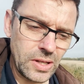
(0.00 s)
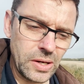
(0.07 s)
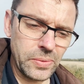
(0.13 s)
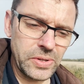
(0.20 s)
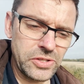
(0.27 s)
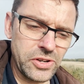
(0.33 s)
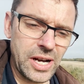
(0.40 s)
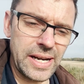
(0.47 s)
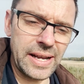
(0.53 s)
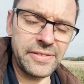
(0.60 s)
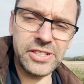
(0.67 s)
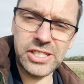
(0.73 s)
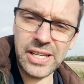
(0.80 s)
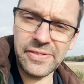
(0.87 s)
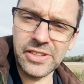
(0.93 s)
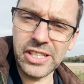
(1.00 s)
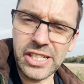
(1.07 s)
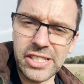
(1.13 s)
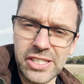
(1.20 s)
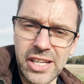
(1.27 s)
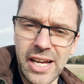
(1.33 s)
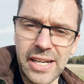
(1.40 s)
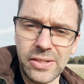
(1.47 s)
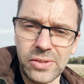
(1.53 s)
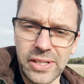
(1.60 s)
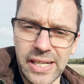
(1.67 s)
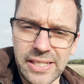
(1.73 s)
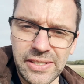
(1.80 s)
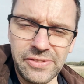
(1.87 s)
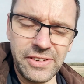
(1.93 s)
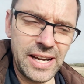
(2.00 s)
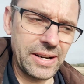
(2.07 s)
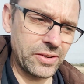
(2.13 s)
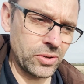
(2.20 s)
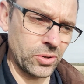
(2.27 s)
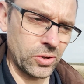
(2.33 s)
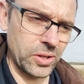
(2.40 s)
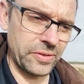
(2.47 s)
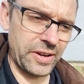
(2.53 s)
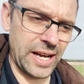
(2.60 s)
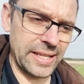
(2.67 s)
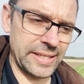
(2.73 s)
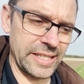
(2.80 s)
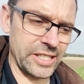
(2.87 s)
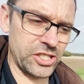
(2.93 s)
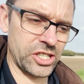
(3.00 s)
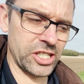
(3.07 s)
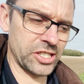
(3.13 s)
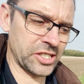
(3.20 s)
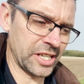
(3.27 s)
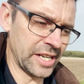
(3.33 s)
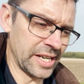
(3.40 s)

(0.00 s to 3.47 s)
We try and have a 7-year cycle getting around all of our ditches,